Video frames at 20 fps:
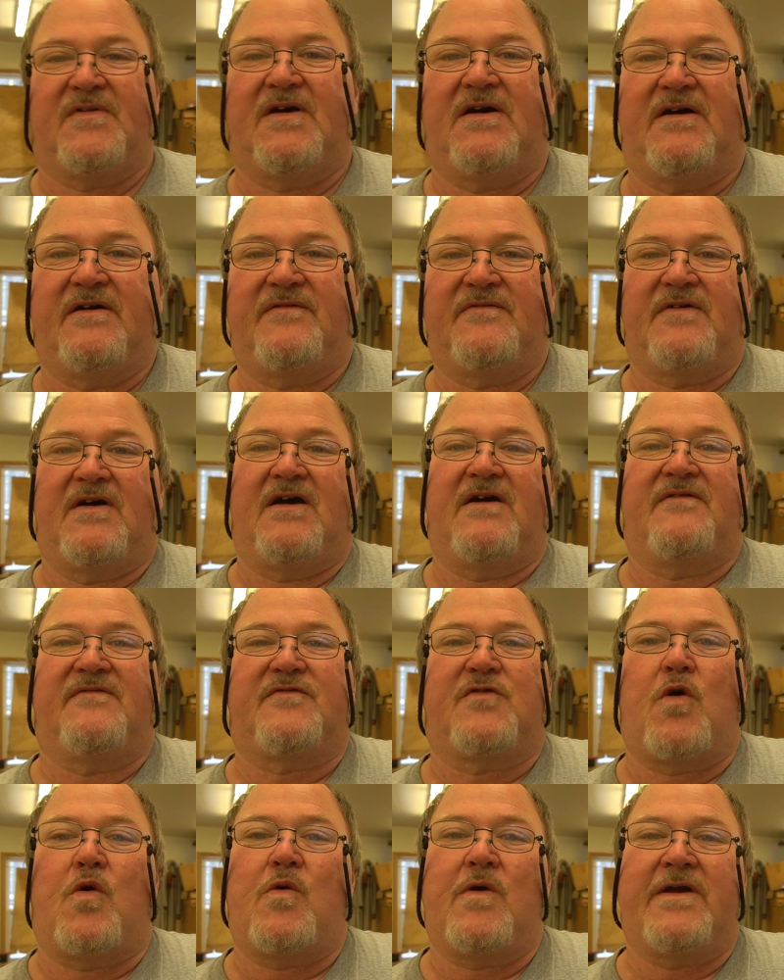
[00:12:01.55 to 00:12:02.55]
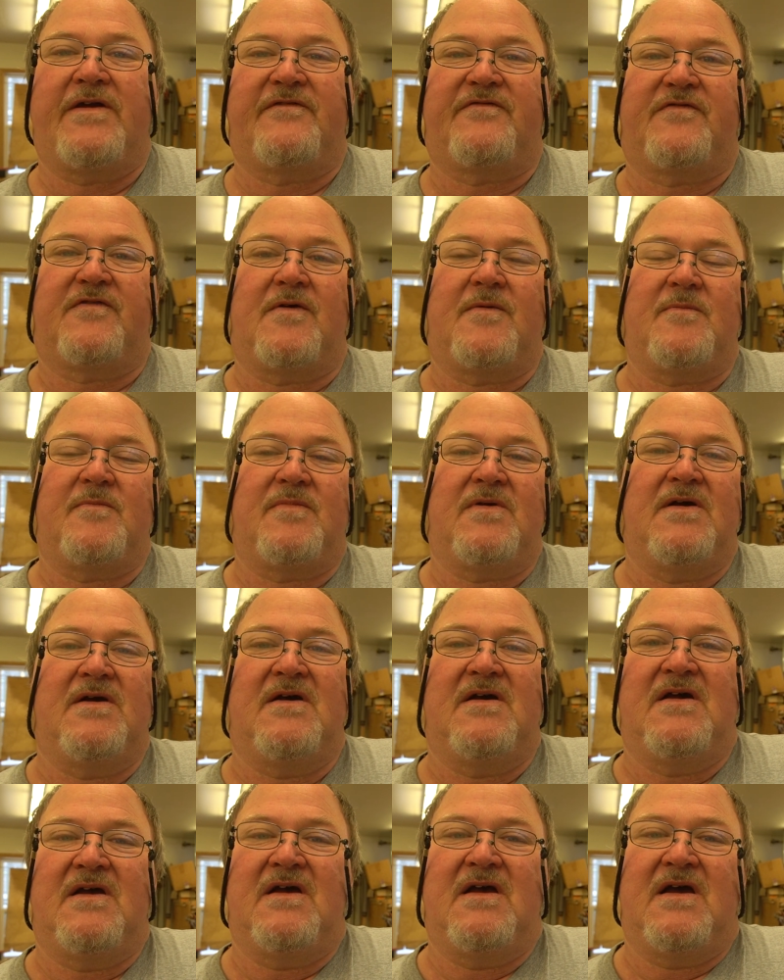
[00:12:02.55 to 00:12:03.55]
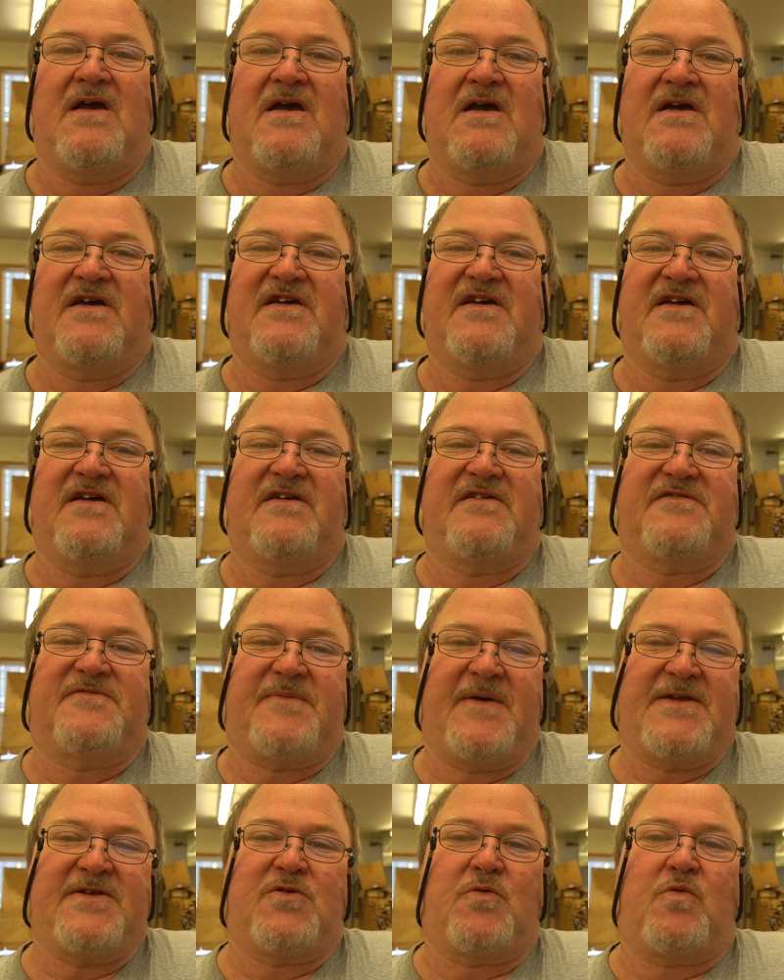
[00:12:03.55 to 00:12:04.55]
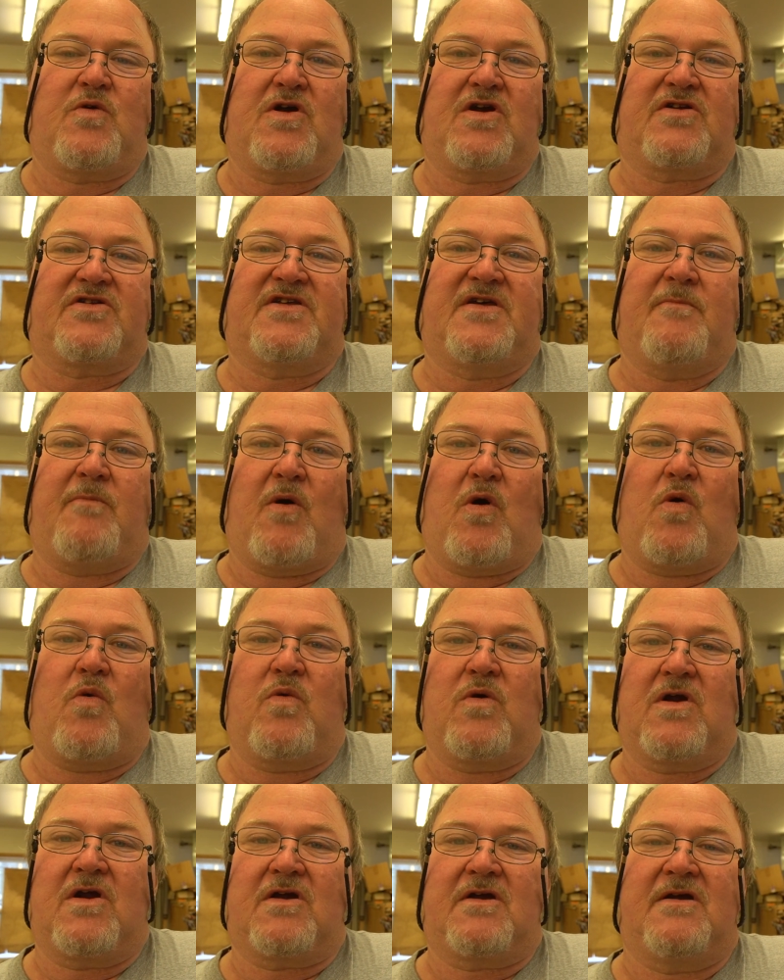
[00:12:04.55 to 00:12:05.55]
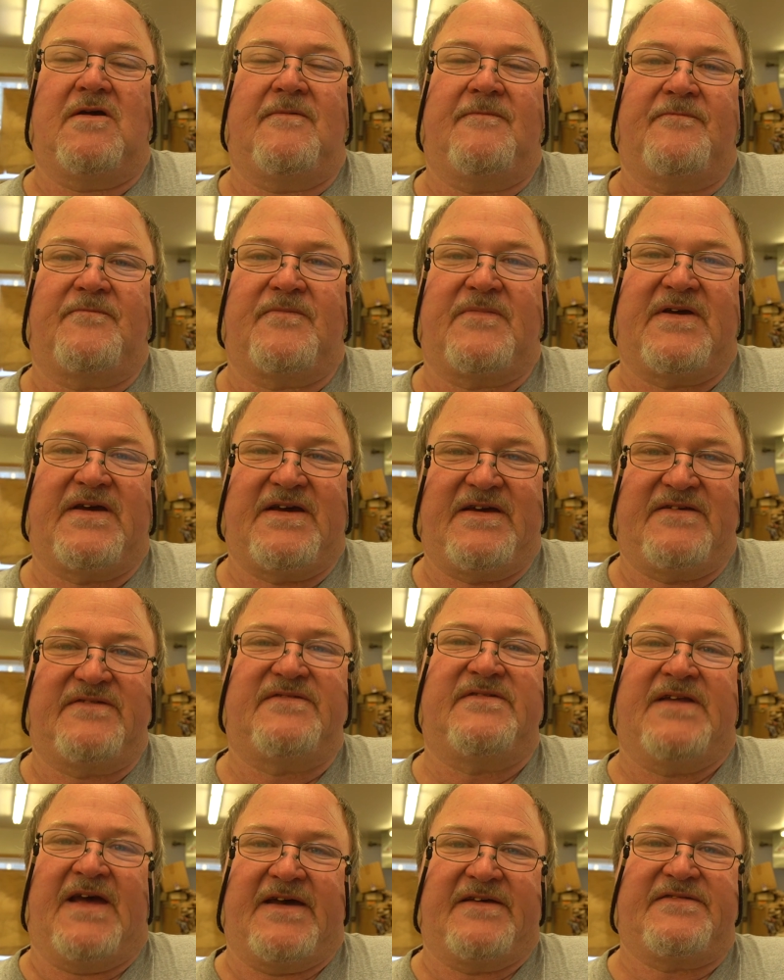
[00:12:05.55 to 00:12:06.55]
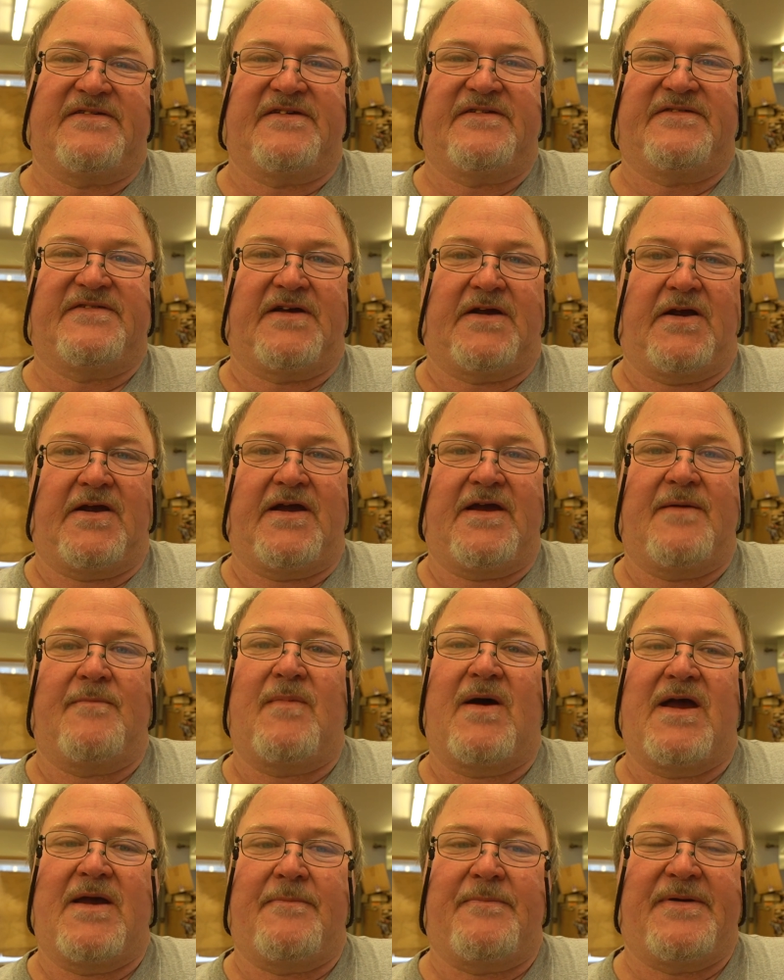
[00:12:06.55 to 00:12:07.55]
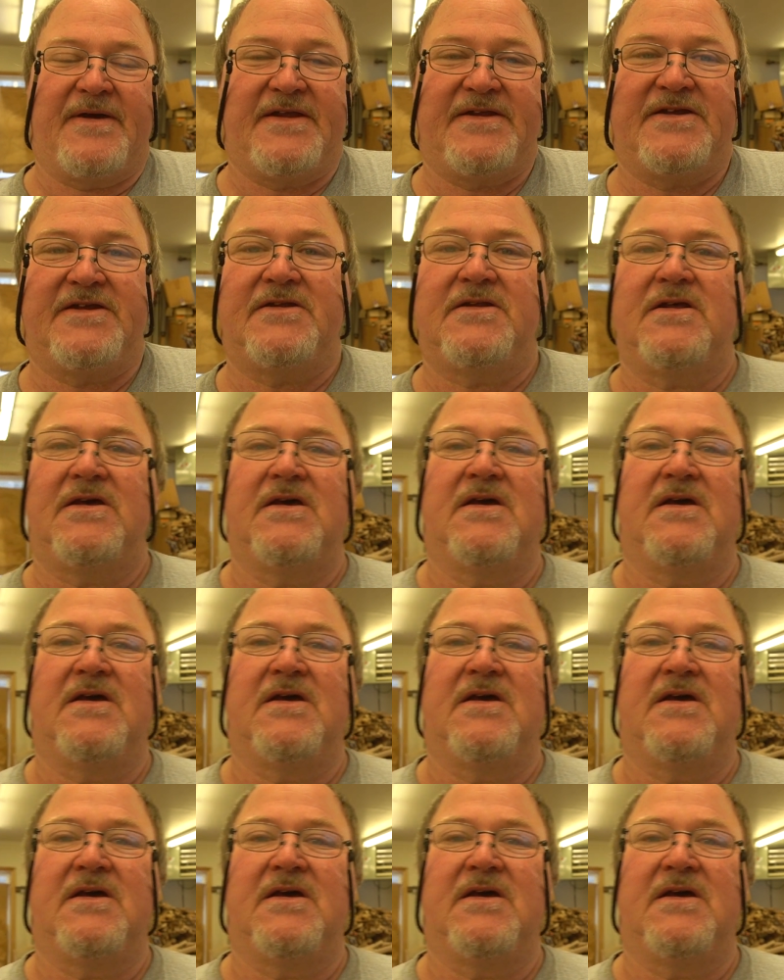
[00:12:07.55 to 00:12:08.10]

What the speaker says: of going from spindle work to bowl work is necessary, in my opinion,